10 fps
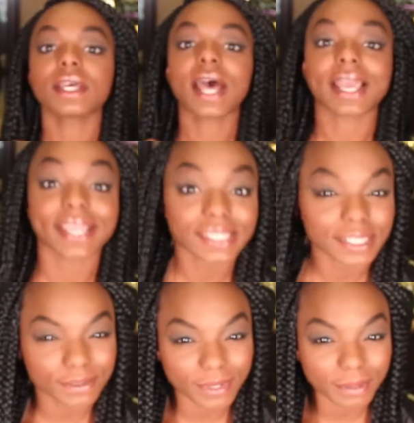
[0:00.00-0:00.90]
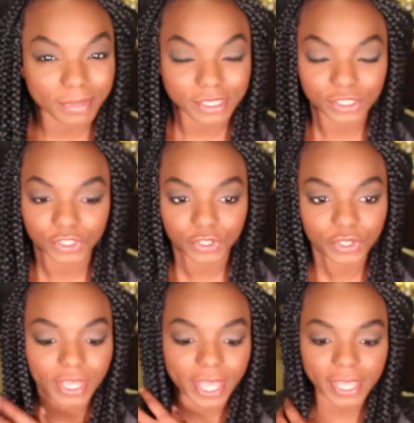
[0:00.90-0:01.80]
I guess is what I'm about to show
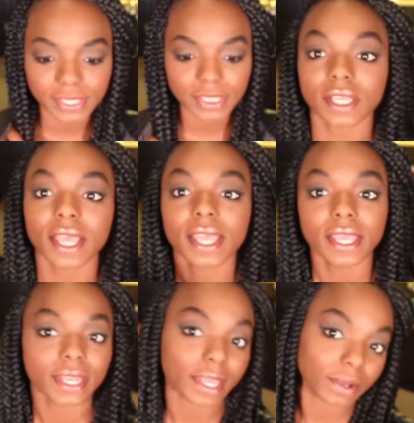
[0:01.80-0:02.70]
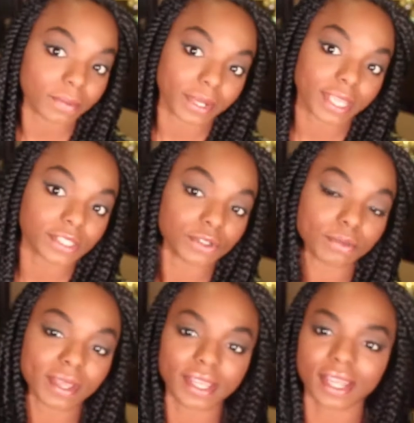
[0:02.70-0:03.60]
you guys. Now when I do
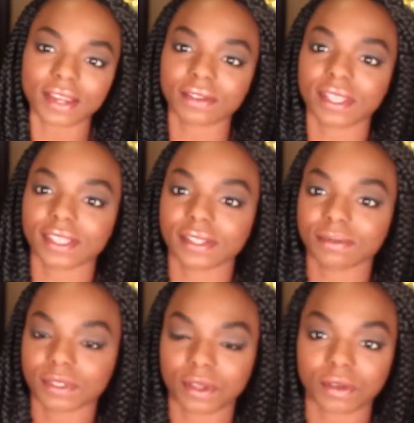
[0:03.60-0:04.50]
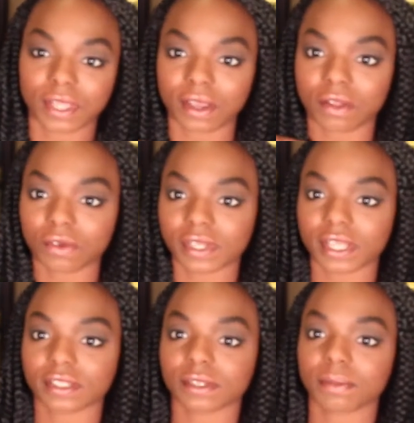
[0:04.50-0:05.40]
mine, I don't like them to go like all the way
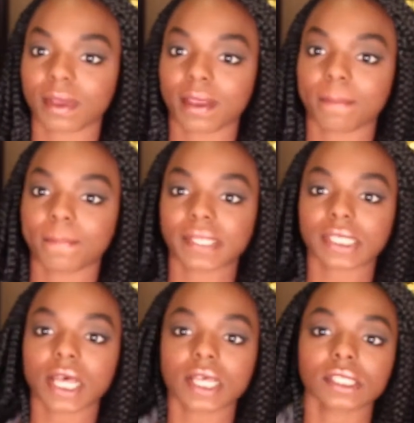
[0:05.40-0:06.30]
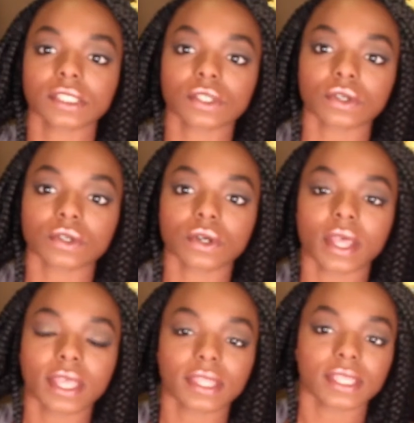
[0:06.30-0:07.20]
down to my buttocks, so
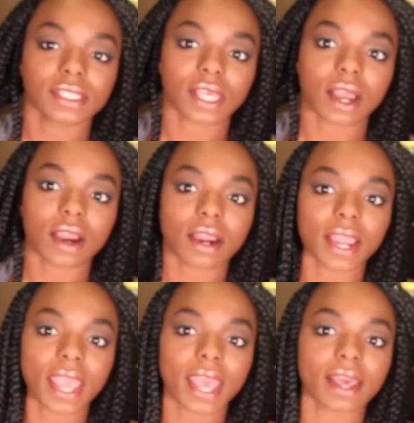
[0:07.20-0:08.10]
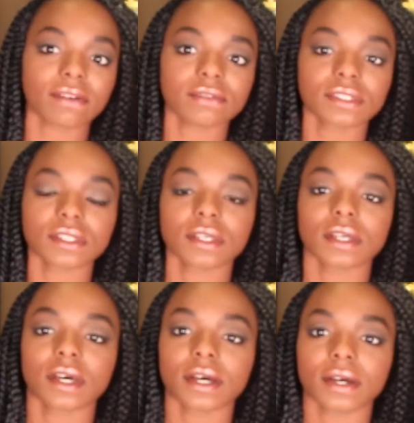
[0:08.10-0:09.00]
these are halves,
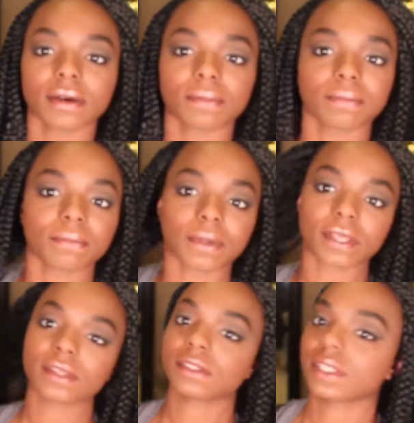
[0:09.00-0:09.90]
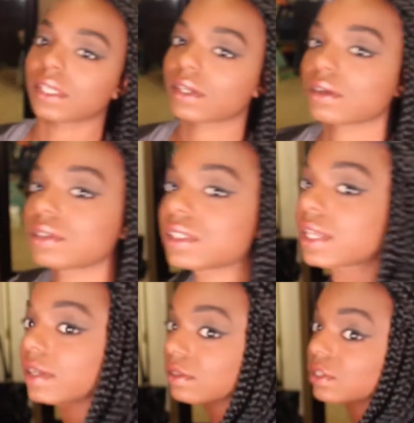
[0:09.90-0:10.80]
but you see it goes
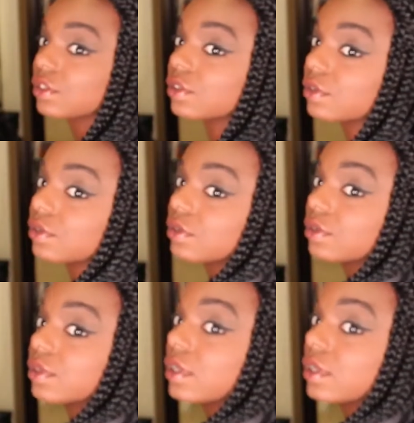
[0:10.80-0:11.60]
down to